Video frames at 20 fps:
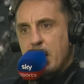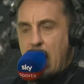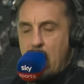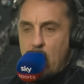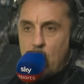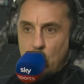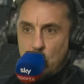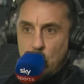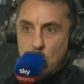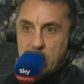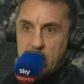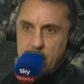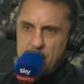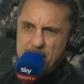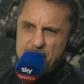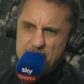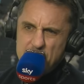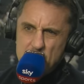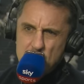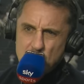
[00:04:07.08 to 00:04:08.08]
Yeah, unlucky with
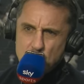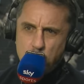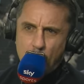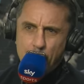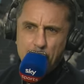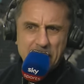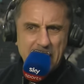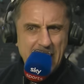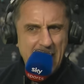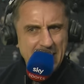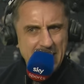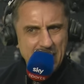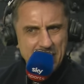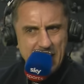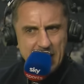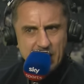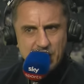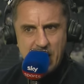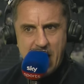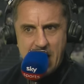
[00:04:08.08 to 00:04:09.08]
the first one, but he had had
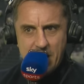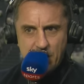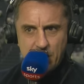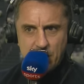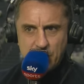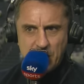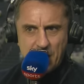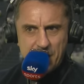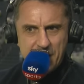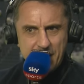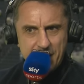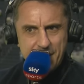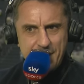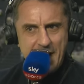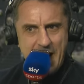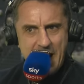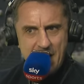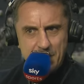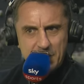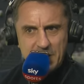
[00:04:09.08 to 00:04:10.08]
that challenge, I think,
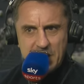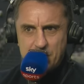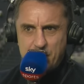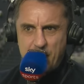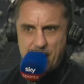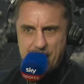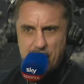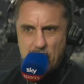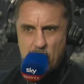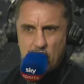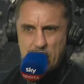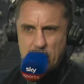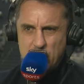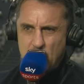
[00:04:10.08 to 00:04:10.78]
five minutes before.